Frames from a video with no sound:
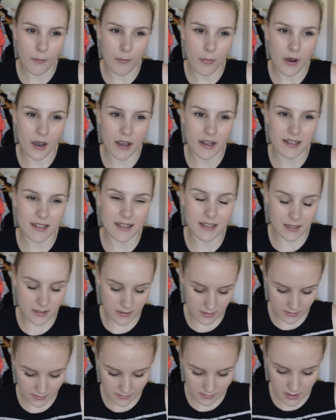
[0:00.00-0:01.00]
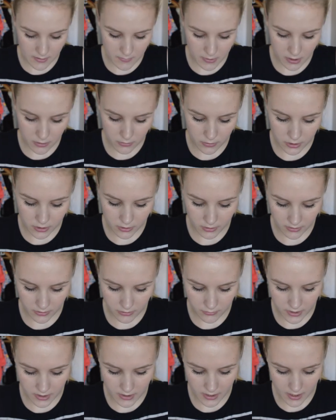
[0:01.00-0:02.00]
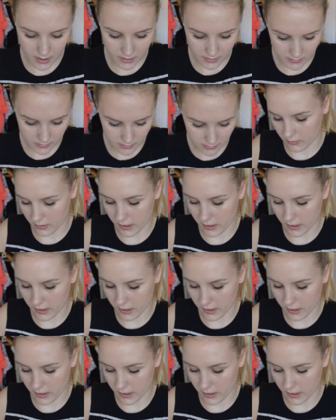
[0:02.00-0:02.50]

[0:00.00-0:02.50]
But this time it only took 3 days.